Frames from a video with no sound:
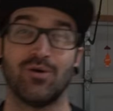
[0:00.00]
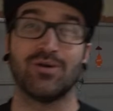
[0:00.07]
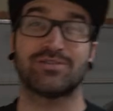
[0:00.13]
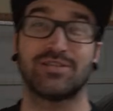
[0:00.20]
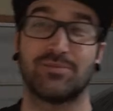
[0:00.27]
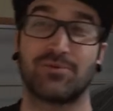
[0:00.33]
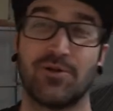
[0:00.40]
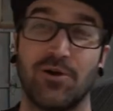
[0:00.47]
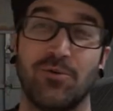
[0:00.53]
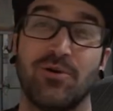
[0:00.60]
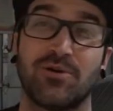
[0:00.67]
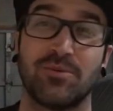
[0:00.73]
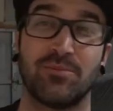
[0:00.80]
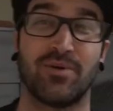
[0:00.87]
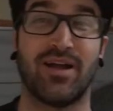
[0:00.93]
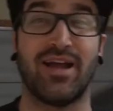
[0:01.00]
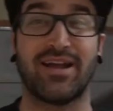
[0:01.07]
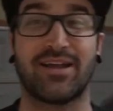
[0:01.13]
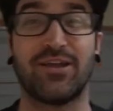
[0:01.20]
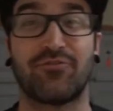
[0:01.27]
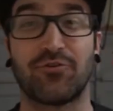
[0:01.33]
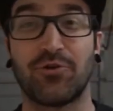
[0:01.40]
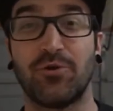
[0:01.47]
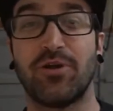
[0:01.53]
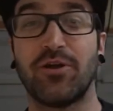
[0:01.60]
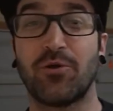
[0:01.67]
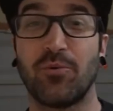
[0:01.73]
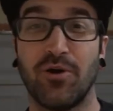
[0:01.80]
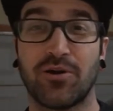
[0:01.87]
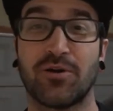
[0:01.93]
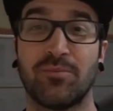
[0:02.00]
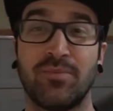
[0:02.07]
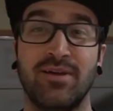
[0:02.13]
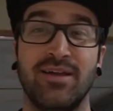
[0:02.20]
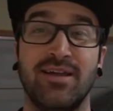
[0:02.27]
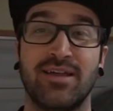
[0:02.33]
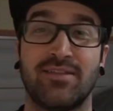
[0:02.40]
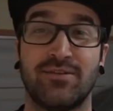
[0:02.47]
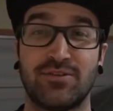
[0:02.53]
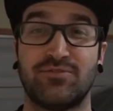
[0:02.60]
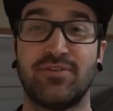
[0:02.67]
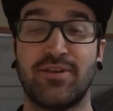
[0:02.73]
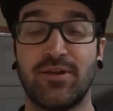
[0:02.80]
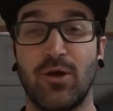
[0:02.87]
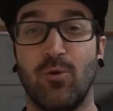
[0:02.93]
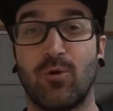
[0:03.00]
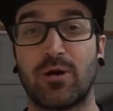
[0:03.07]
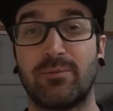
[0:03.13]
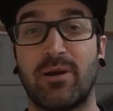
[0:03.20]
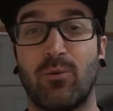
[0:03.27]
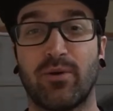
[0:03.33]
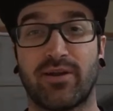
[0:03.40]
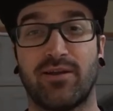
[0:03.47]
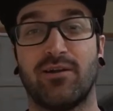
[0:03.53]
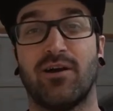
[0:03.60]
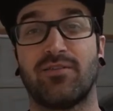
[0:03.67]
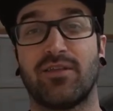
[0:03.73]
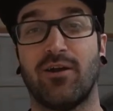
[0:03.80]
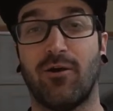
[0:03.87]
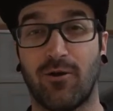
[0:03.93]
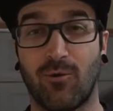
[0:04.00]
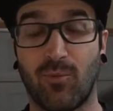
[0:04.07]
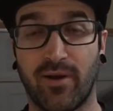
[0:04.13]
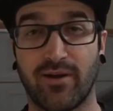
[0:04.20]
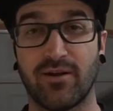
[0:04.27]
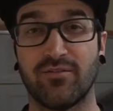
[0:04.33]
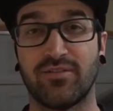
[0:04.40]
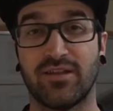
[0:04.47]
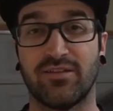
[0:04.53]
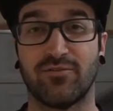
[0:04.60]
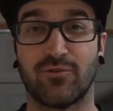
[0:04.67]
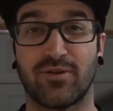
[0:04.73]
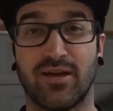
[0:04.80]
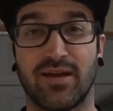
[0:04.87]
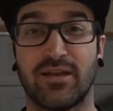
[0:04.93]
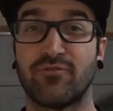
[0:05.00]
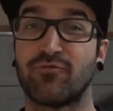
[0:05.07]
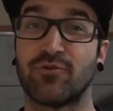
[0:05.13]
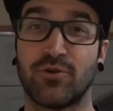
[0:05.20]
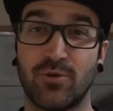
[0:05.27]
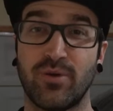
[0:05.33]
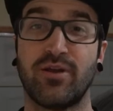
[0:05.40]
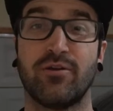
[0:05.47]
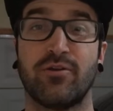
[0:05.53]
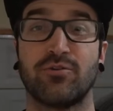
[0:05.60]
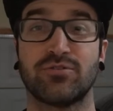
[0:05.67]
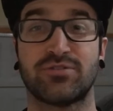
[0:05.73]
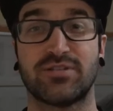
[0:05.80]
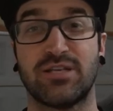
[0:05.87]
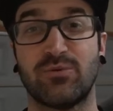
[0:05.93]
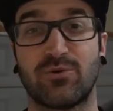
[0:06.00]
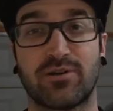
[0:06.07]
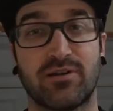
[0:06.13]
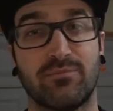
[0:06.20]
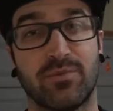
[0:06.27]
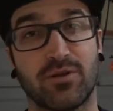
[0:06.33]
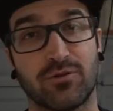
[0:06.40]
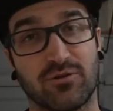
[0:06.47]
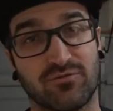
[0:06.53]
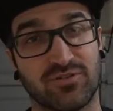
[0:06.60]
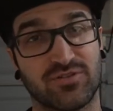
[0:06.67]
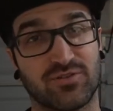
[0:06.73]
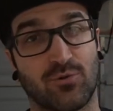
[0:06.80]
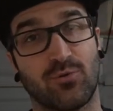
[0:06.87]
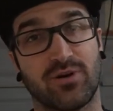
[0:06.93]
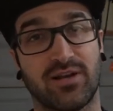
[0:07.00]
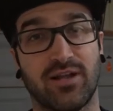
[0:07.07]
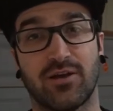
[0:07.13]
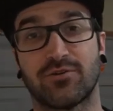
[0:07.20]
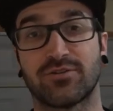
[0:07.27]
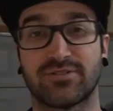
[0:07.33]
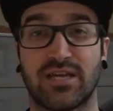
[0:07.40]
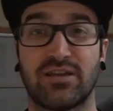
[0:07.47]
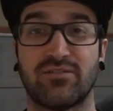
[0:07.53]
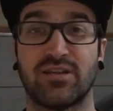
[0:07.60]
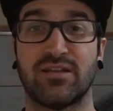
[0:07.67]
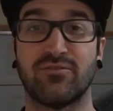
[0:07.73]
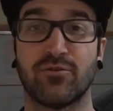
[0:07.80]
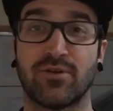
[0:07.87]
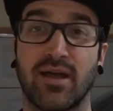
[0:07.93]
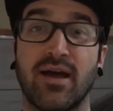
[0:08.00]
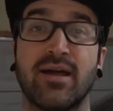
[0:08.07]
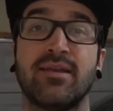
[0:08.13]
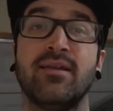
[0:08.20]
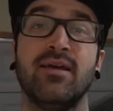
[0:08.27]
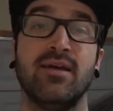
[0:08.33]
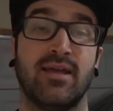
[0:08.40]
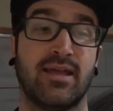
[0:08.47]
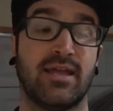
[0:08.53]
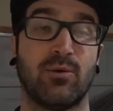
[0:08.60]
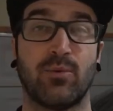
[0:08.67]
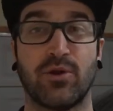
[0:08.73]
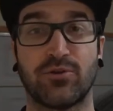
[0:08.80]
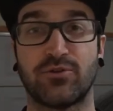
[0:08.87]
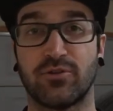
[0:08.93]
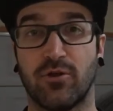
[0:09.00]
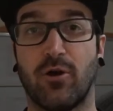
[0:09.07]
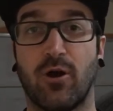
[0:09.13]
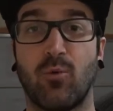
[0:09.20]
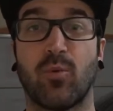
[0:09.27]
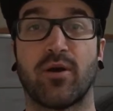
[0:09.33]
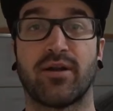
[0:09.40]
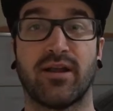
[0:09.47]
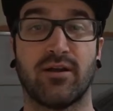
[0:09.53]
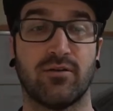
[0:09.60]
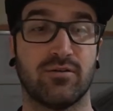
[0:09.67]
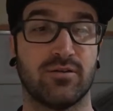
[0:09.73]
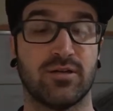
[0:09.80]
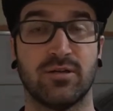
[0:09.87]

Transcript: What's up, y'all? Welcome back. If you're new here, welcome. In this video, we're going to be working on the hardware of the Evo 9. If you're new here, you'll see we're in the middle of restoring the underside of an Evo 9, and we are to the hardware now.